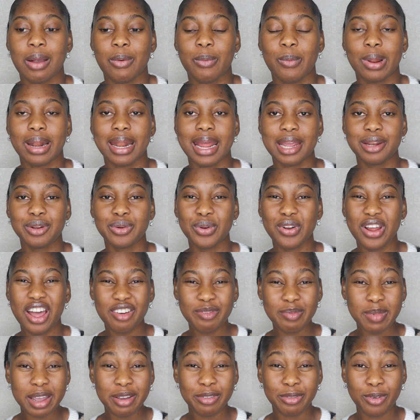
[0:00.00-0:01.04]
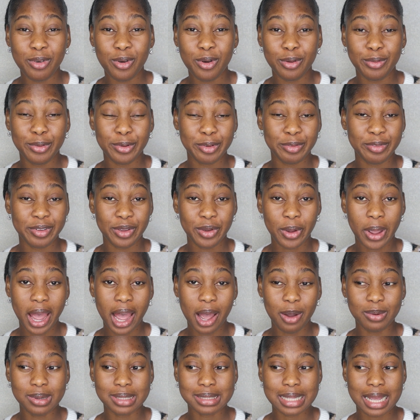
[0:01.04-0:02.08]
when I don't have my phone for a few
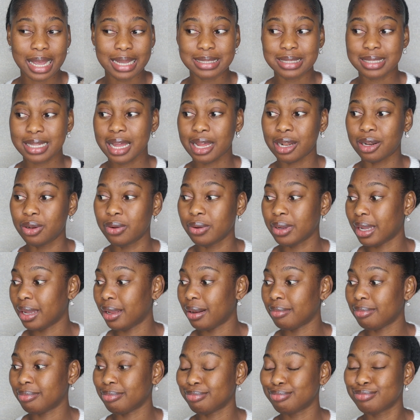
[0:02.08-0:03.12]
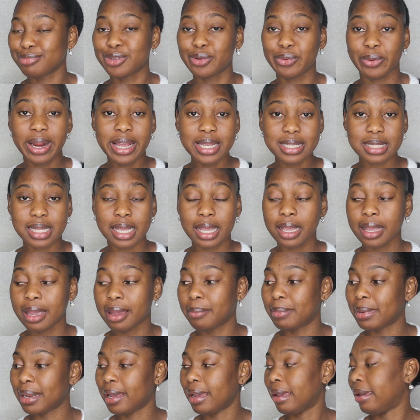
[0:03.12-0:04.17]
hours, I start looking crazy.
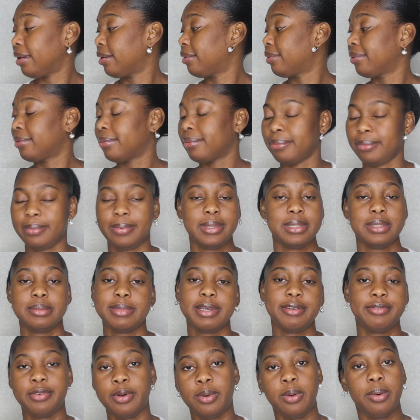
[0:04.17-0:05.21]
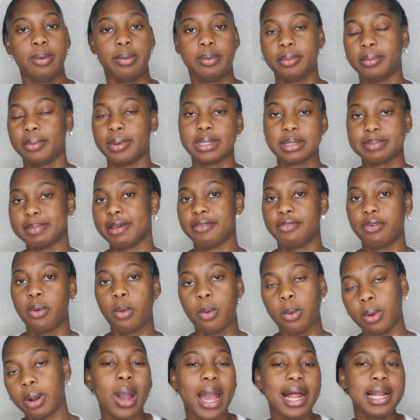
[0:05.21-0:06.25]
I'm like, where's my phone? Where's my
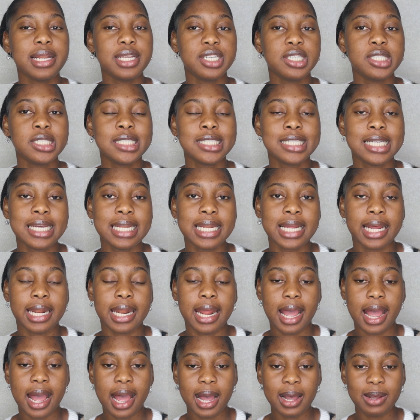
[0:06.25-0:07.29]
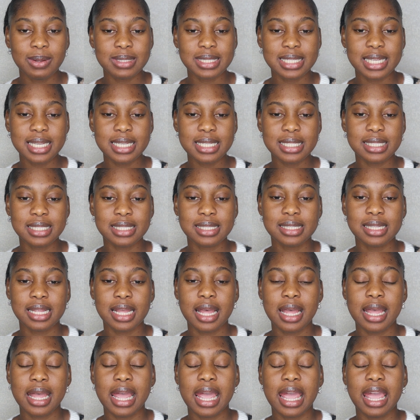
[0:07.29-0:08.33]
phone? While you're looking at houses,
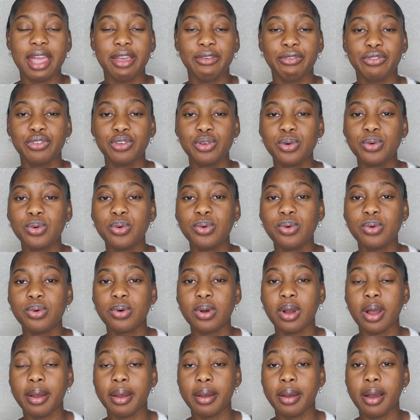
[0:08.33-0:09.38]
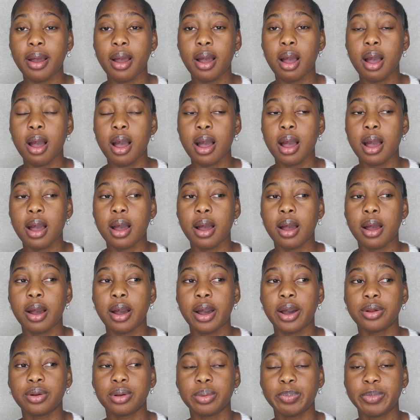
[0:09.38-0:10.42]
if you
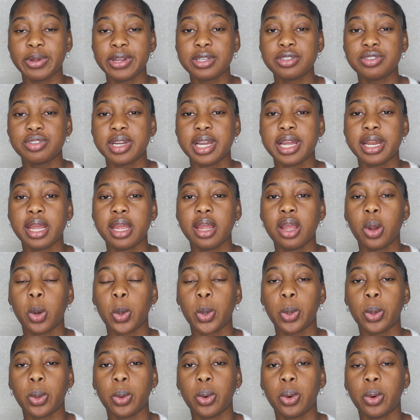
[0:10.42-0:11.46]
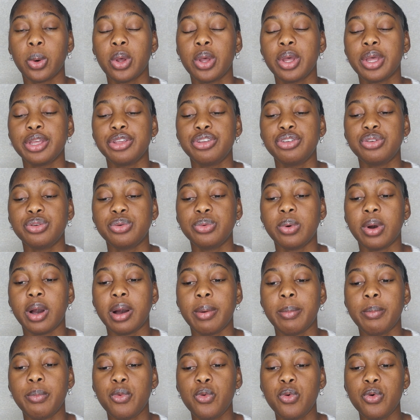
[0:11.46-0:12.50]
are repatriating, or you
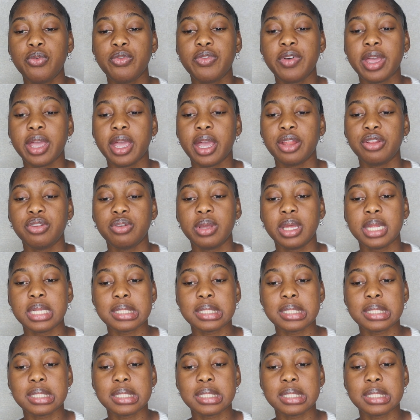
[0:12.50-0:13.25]
are moving and you